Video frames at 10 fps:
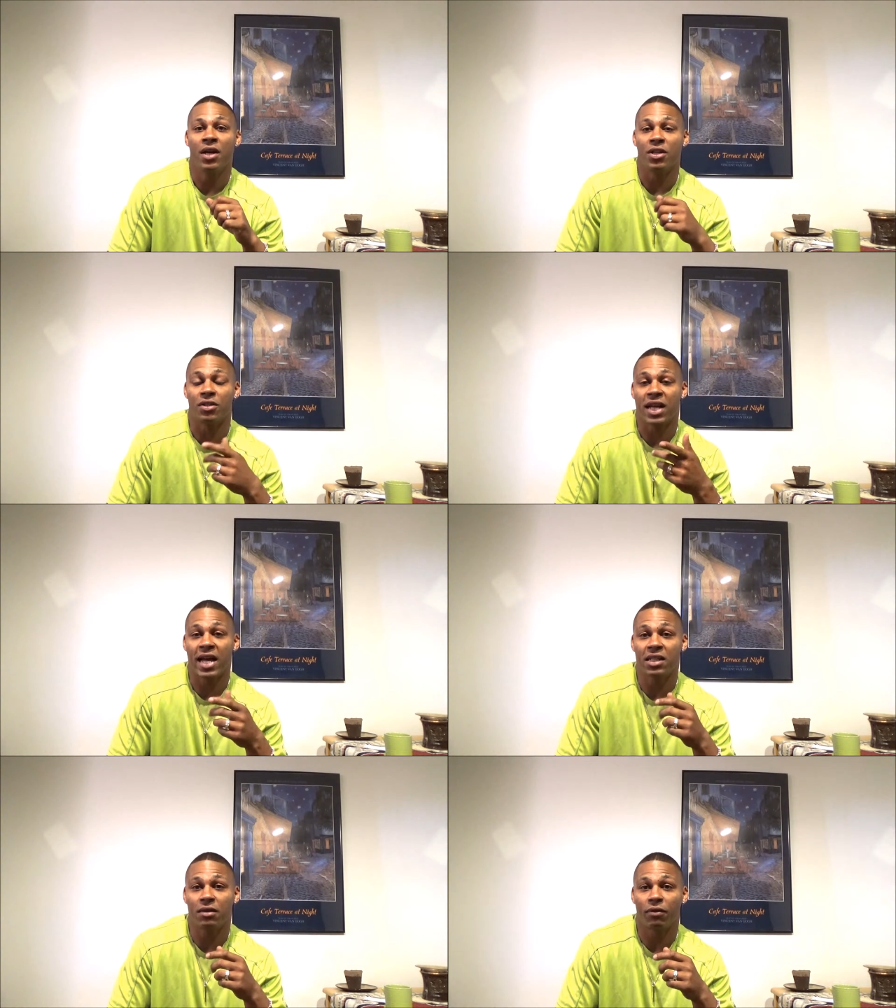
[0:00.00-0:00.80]
your
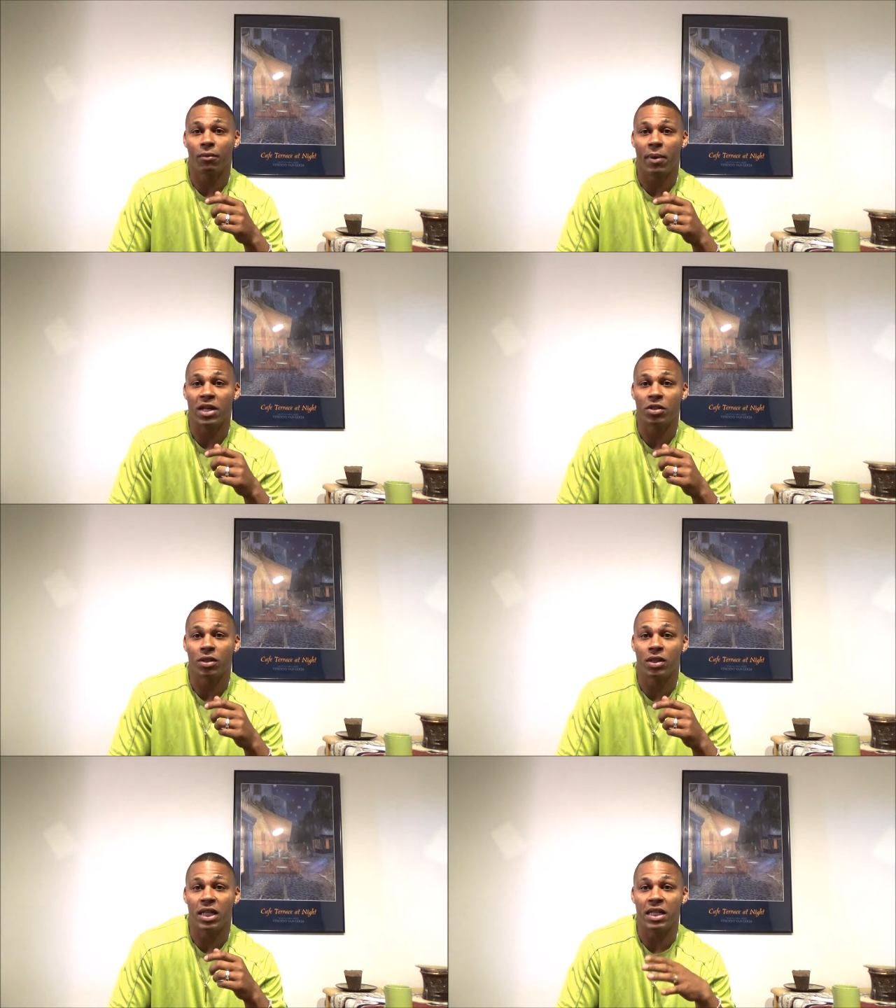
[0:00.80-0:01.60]
tax information
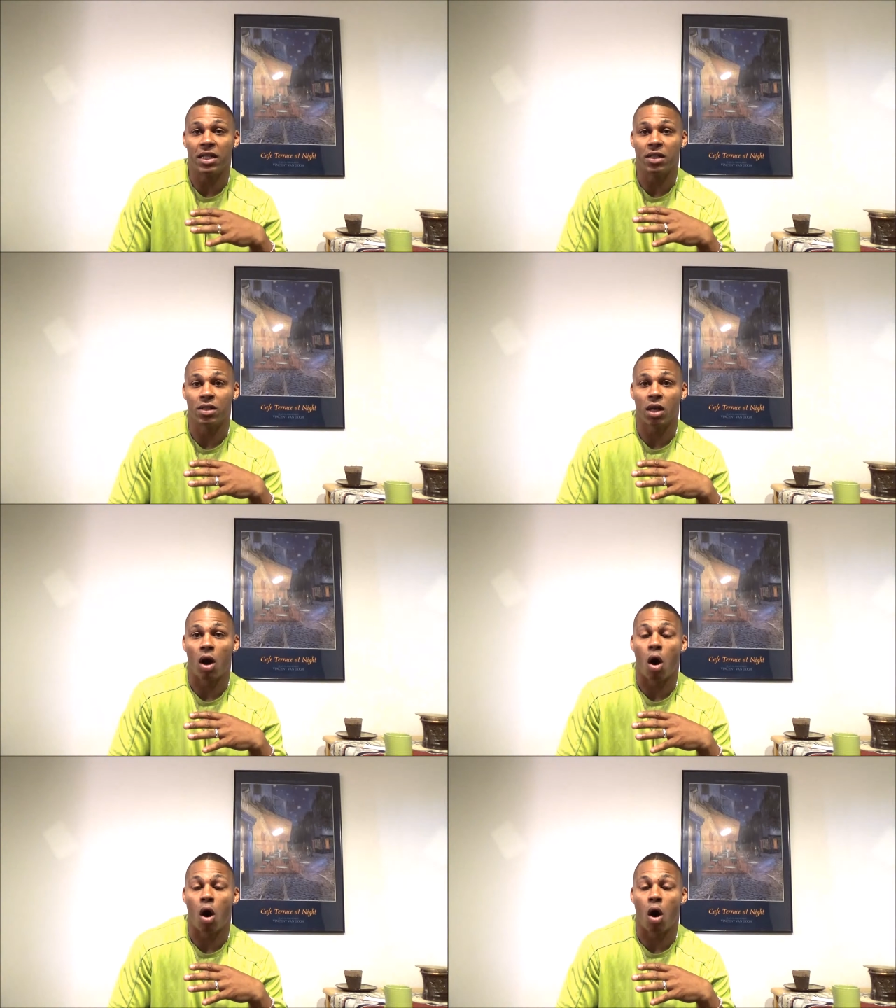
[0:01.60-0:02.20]
is